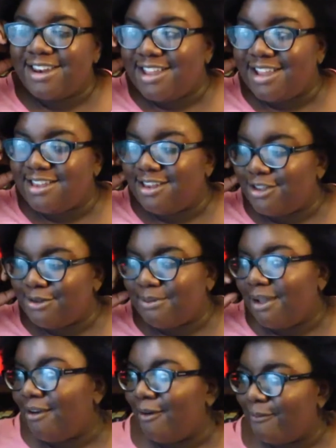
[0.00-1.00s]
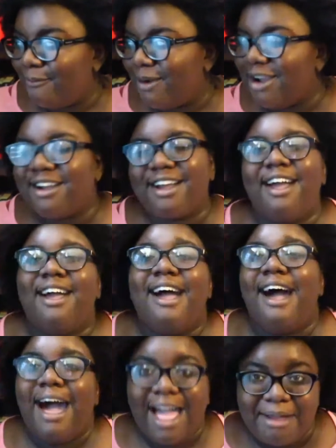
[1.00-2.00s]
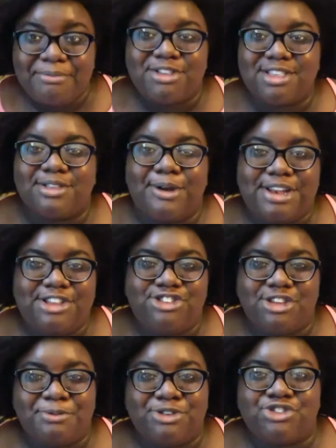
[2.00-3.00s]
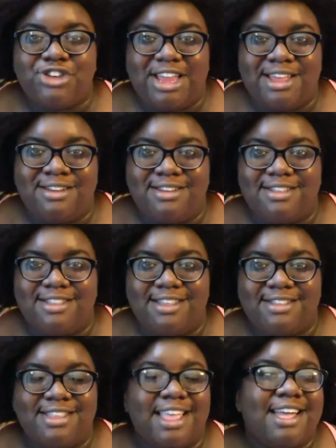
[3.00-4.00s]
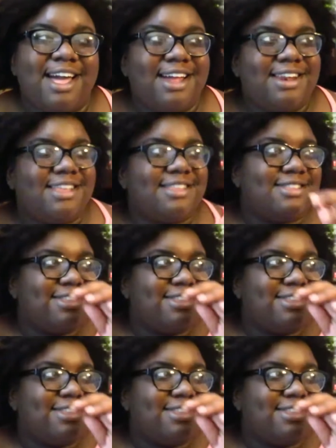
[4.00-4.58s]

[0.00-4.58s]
need to do my homework, I'm just going to jump straight into this and kind of